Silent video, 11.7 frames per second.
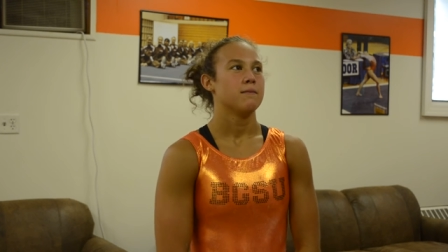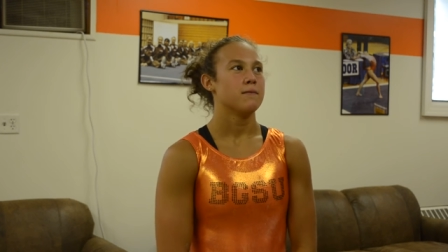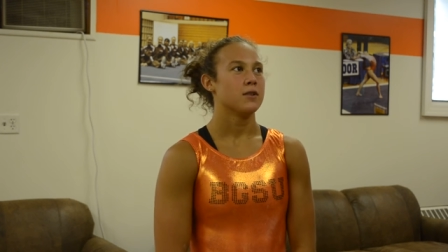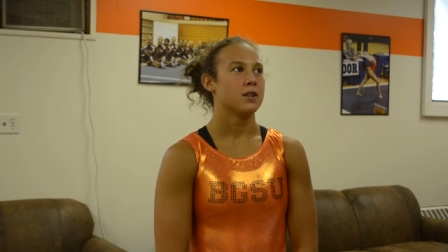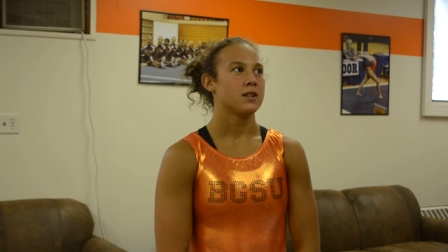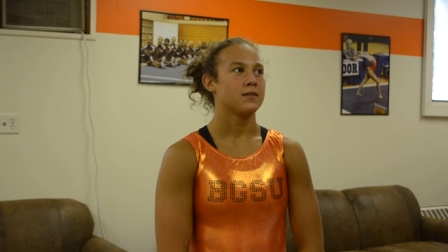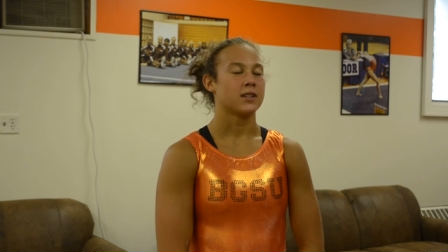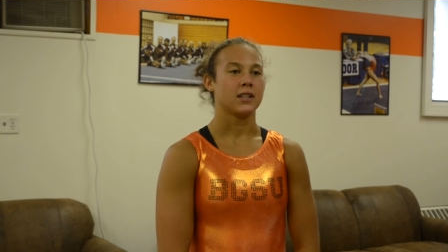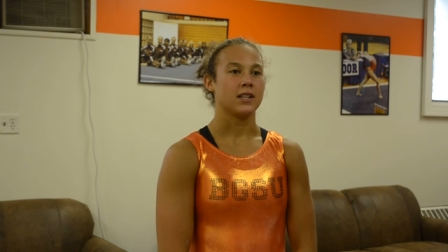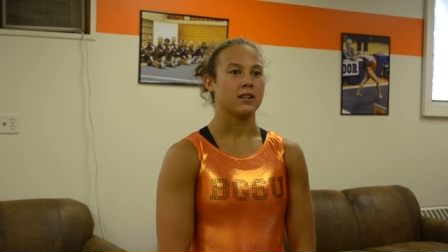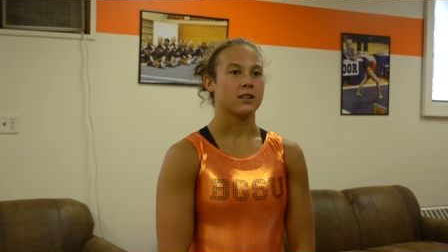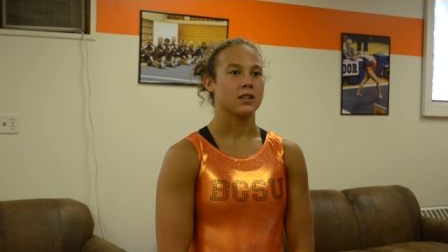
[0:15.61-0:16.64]
more of a
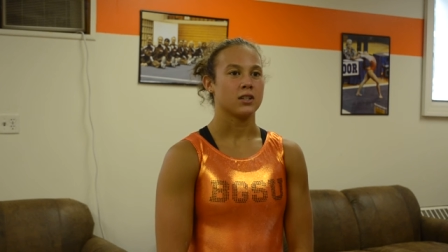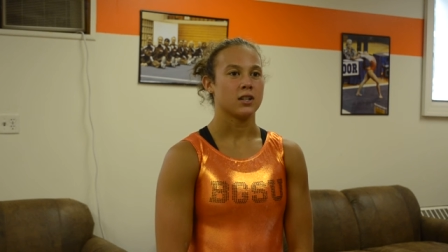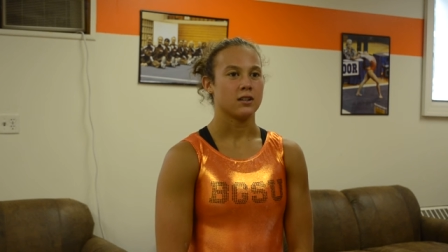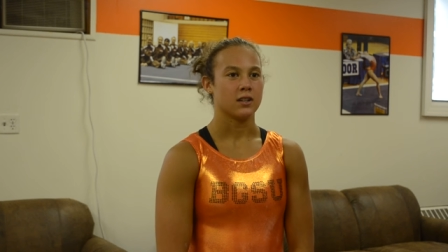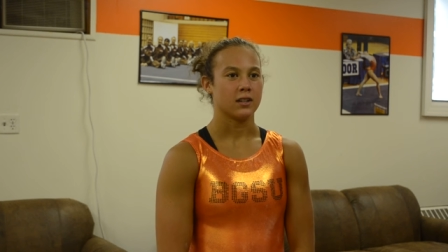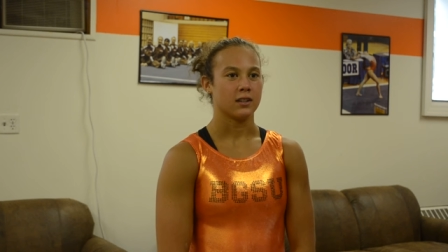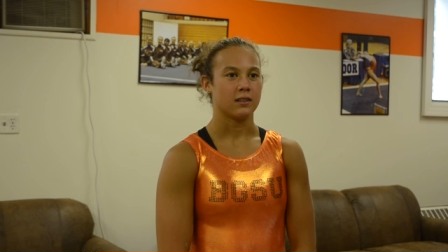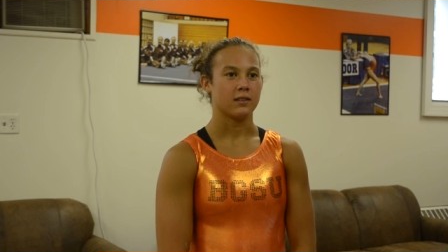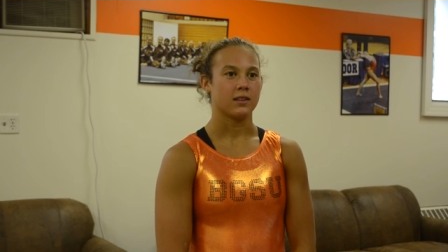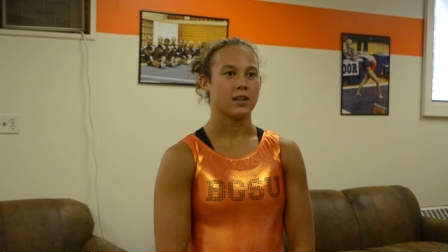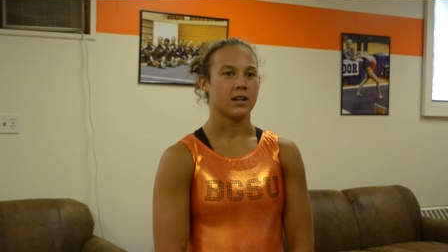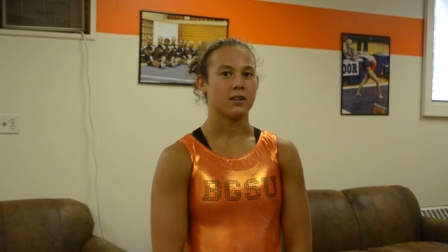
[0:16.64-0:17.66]
leader and showing
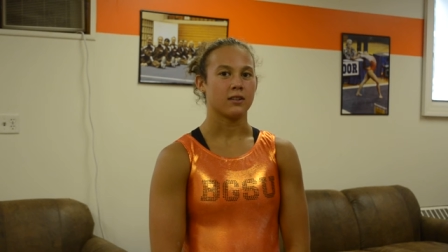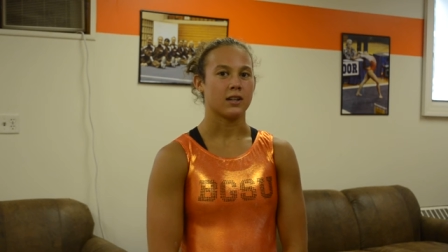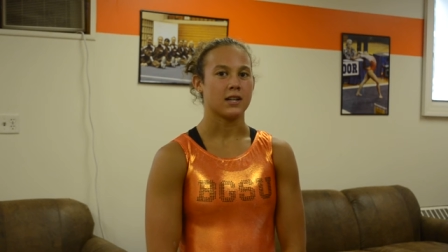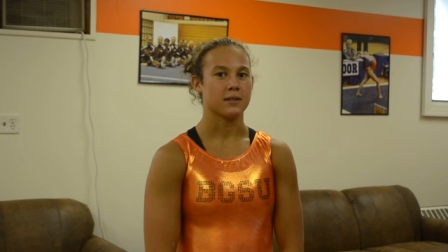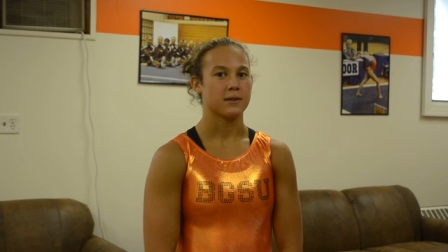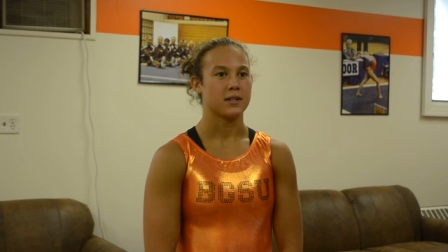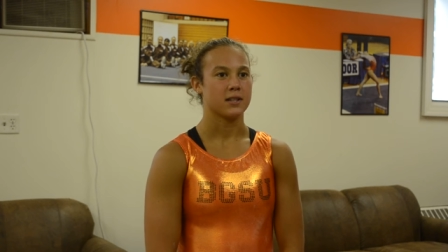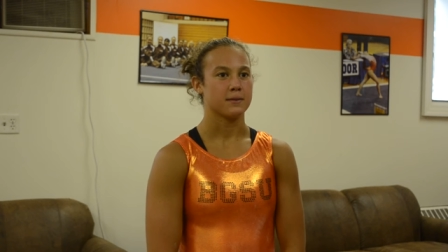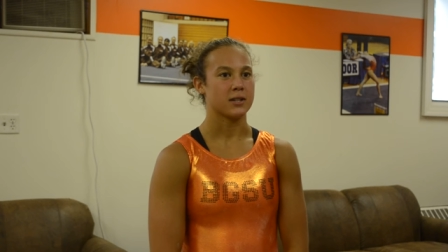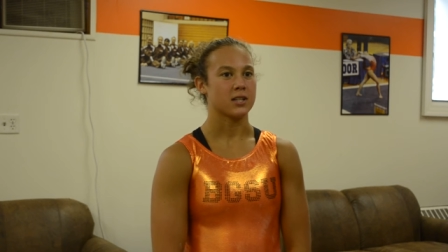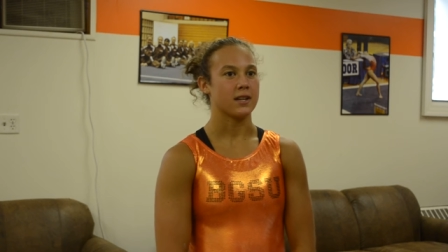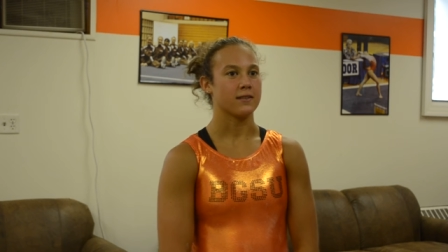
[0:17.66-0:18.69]
the underclassmen, and
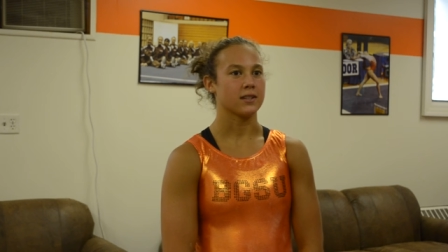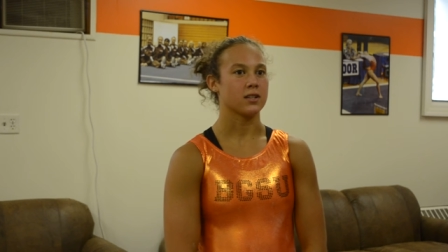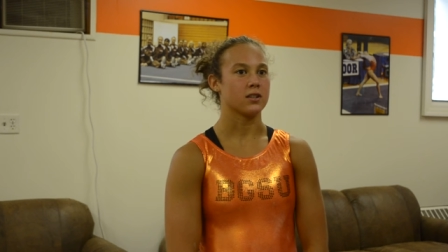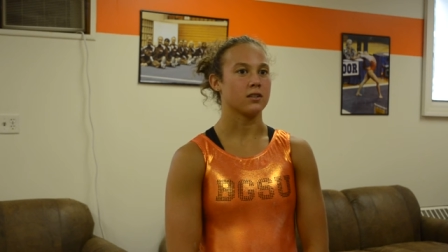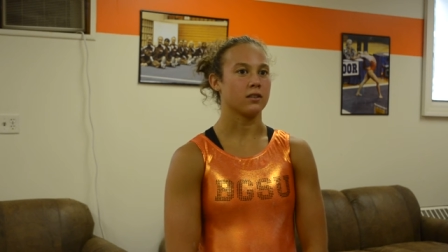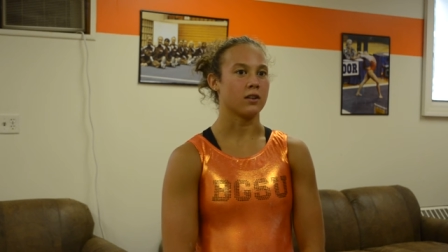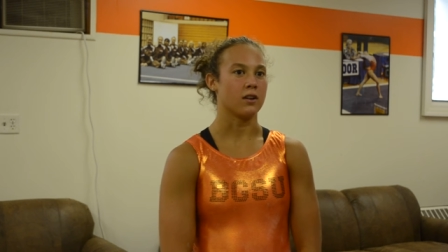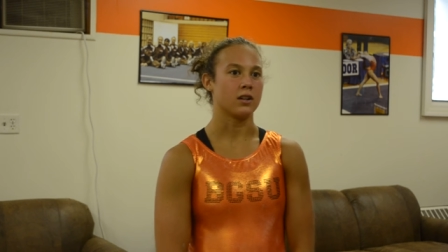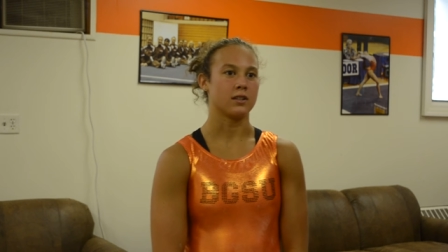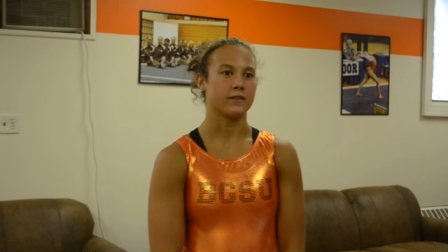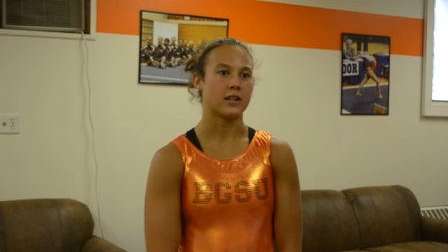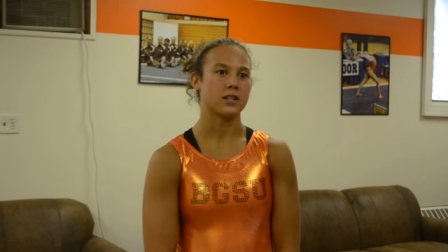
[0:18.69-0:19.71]
especially having such a large
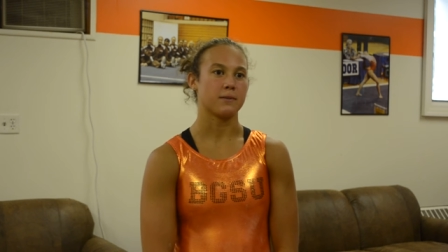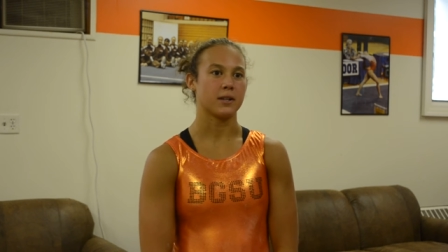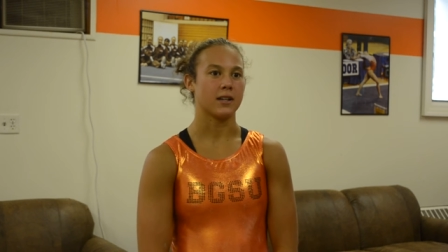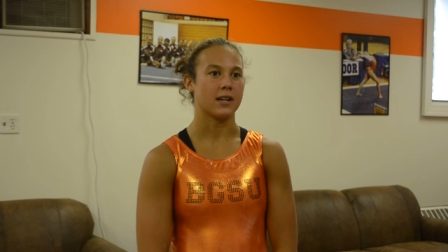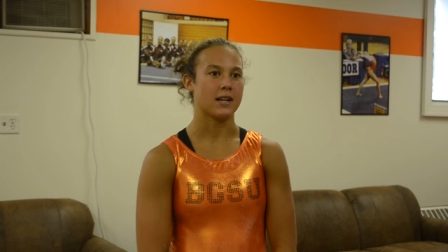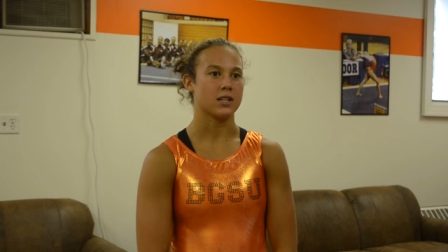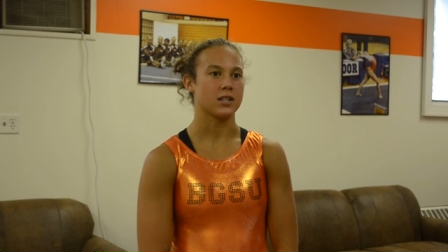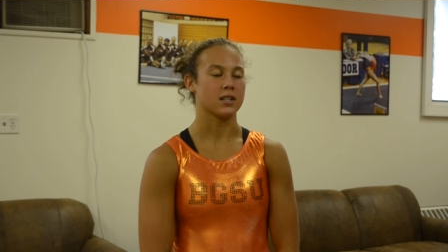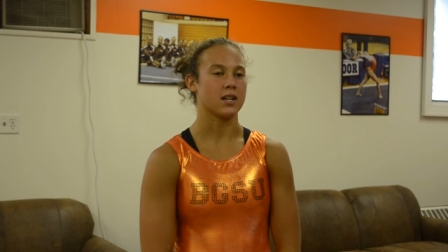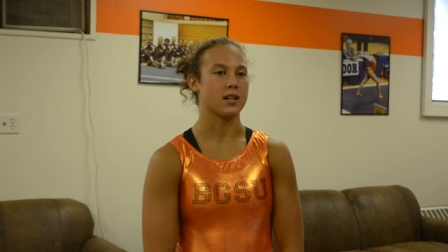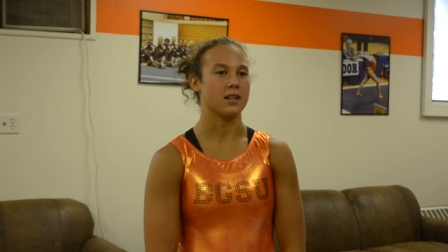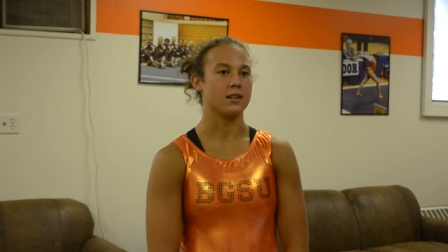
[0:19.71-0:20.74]
freshman class, just
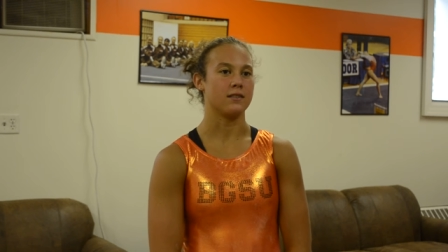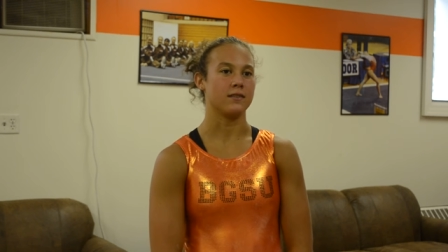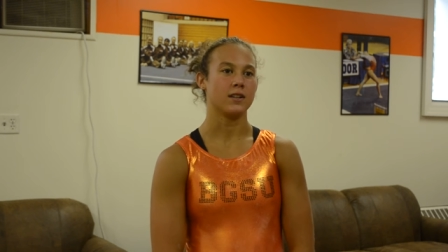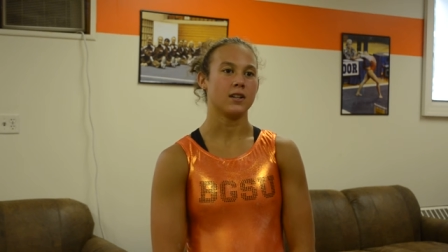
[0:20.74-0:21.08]
kind of